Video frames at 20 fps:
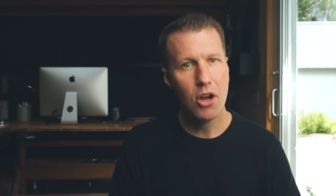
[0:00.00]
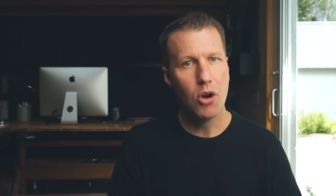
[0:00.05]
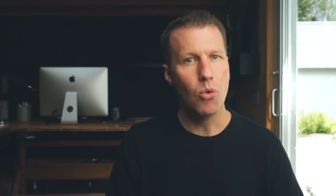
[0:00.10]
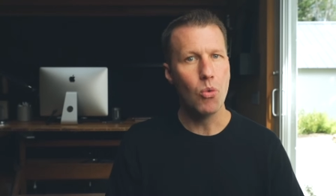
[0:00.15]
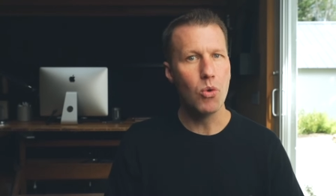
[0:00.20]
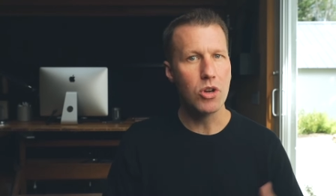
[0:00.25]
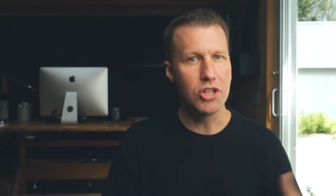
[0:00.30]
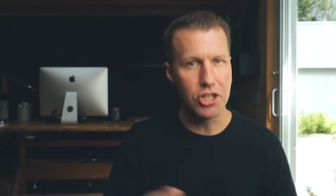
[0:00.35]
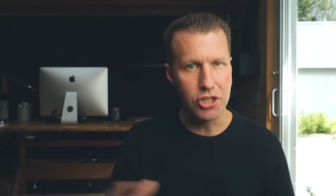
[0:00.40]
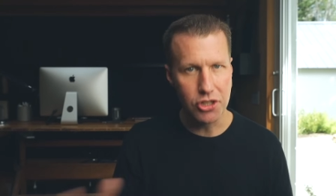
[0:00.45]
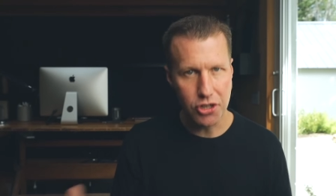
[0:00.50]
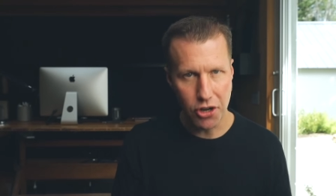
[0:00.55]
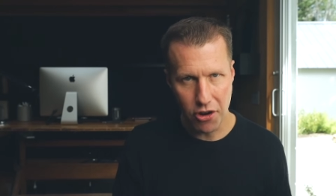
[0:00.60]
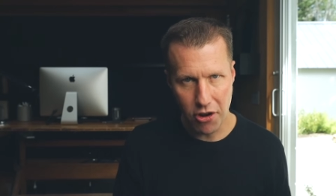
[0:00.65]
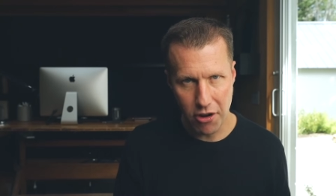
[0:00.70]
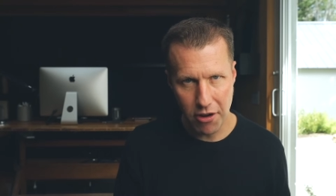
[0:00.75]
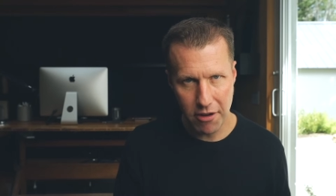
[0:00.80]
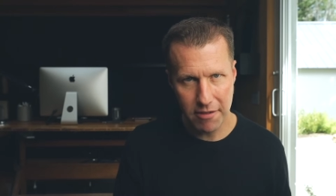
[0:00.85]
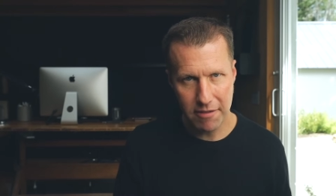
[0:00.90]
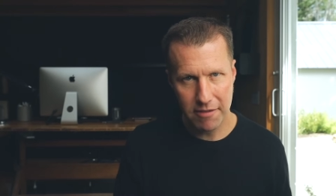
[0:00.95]
which in
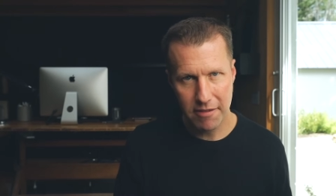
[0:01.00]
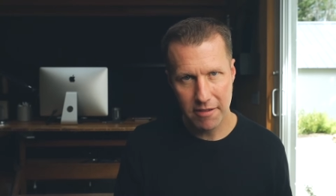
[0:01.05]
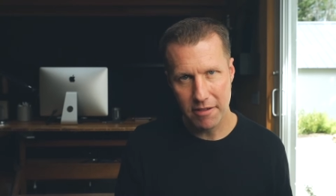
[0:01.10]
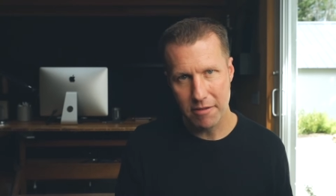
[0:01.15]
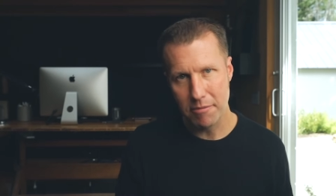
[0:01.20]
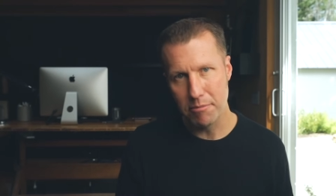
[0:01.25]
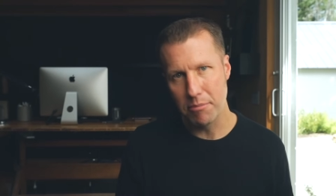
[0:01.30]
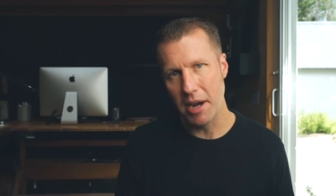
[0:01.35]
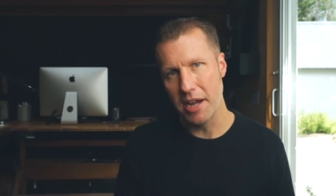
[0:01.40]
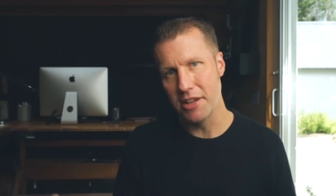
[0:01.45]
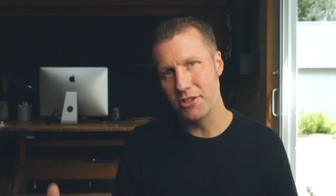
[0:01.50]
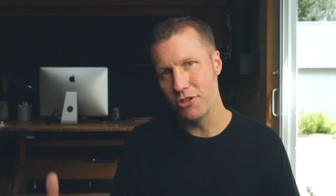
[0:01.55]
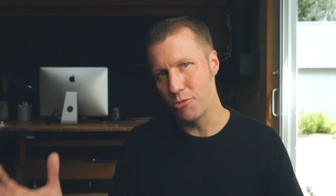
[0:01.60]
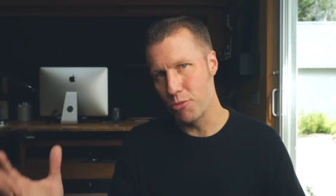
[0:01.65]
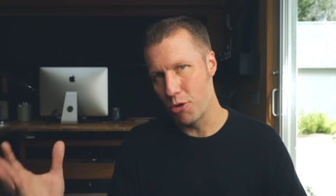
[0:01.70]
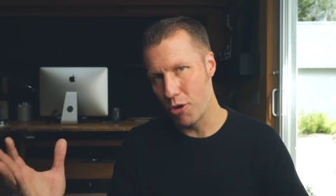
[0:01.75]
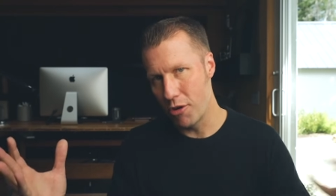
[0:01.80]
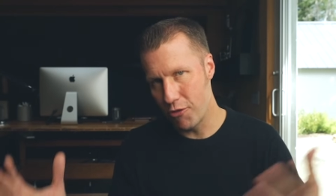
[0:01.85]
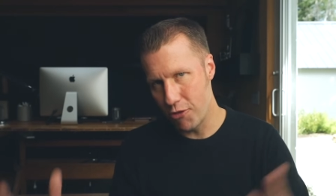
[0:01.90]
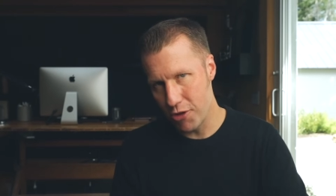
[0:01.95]
turn buys you
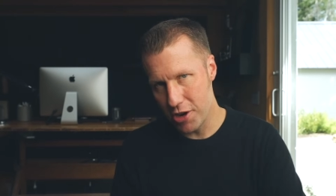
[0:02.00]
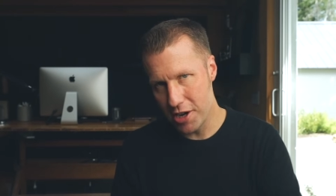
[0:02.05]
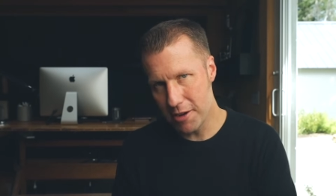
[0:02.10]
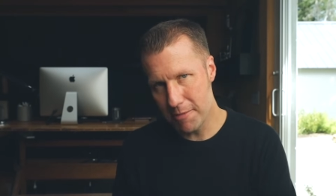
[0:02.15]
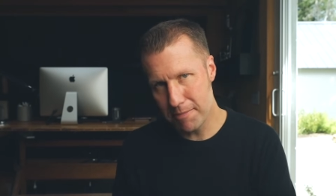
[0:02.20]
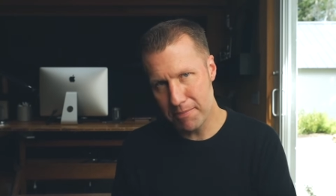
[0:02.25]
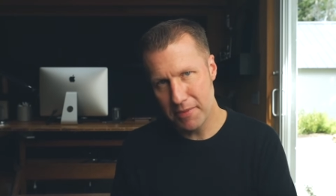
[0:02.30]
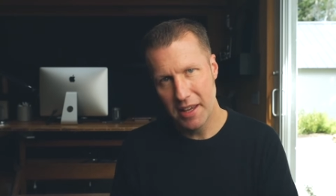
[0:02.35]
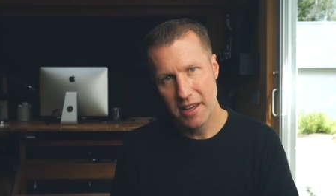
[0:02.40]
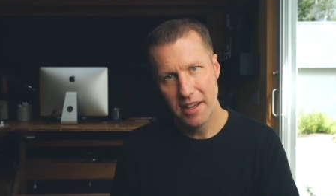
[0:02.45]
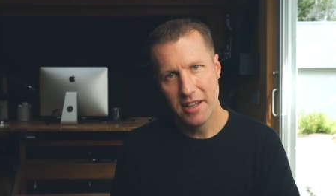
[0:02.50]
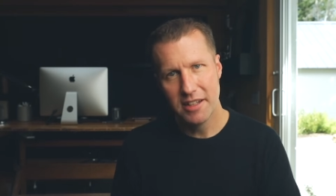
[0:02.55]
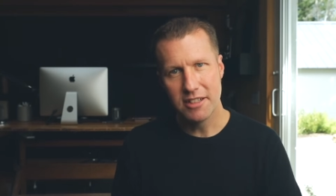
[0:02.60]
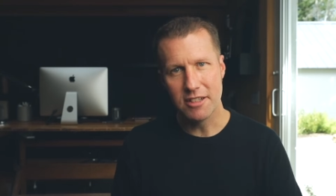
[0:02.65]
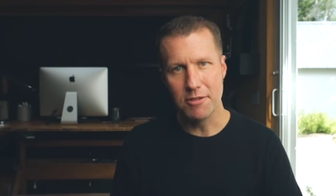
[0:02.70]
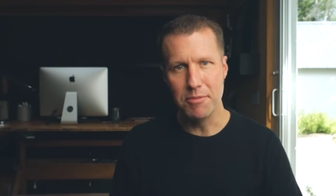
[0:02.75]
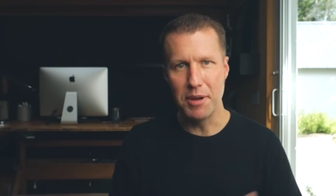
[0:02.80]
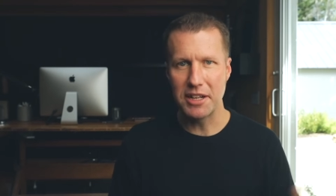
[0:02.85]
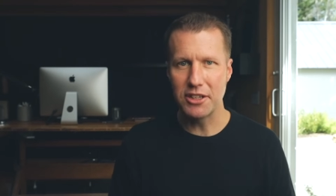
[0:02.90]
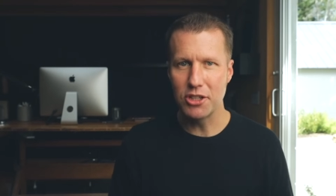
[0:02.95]
more freedom
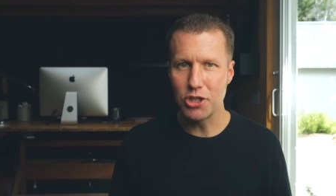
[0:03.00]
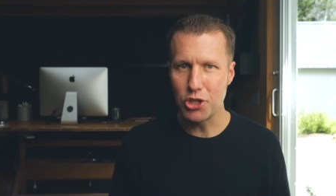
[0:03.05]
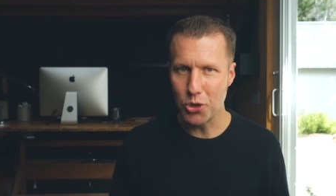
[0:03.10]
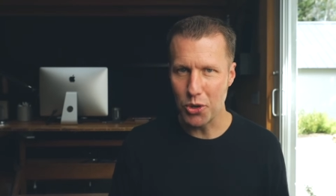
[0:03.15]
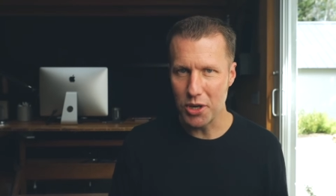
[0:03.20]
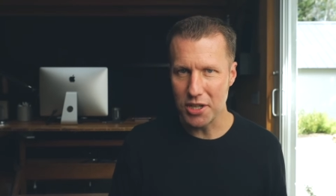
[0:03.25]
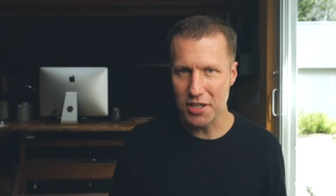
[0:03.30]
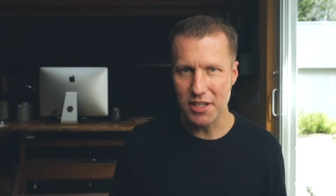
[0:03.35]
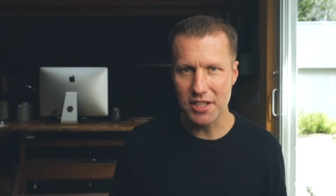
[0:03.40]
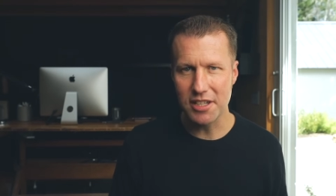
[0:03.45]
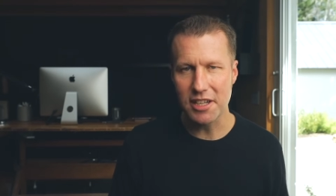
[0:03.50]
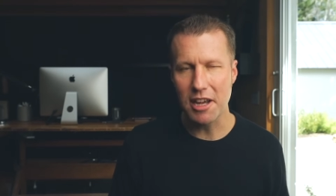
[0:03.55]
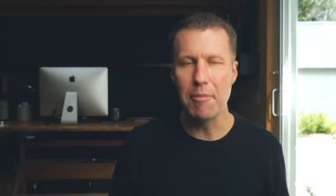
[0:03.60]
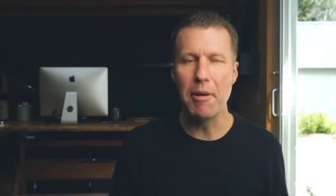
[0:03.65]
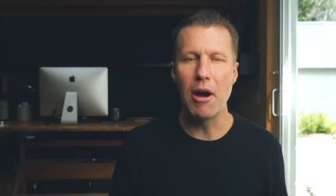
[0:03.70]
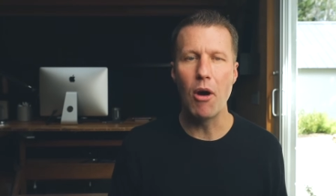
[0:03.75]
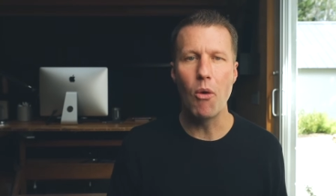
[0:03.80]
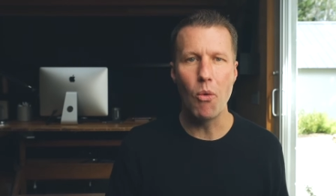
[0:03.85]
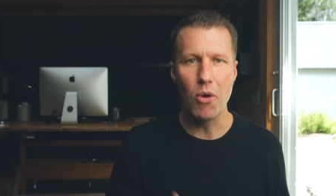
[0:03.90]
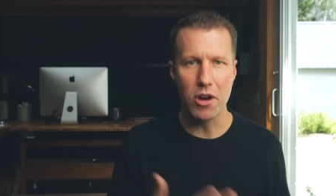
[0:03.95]
to make the choices
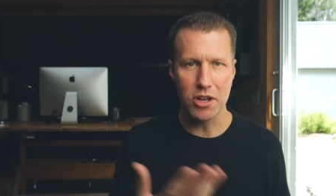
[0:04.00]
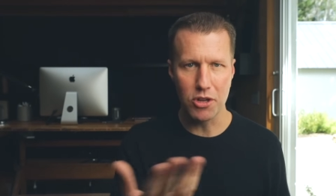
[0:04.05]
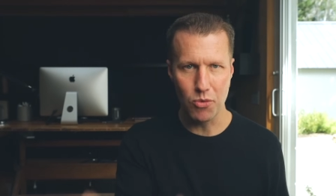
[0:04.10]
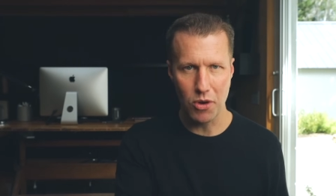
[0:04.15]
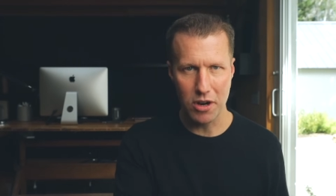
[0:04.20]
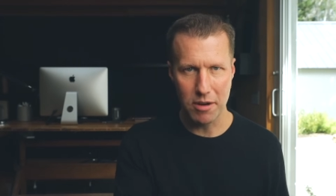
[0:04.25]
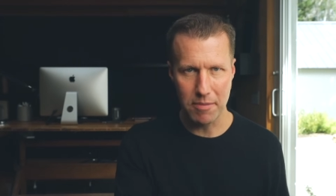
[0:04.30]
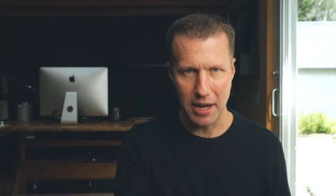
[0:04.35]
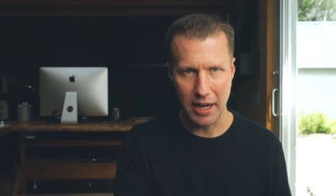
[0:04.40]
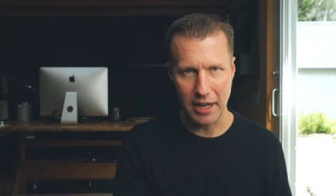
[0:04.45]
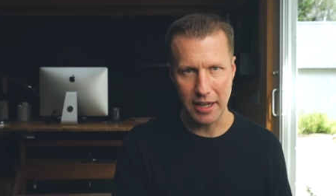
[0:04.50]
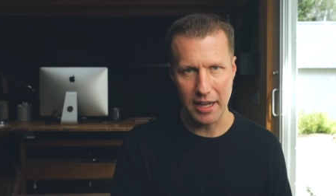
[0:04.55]
about what you want to make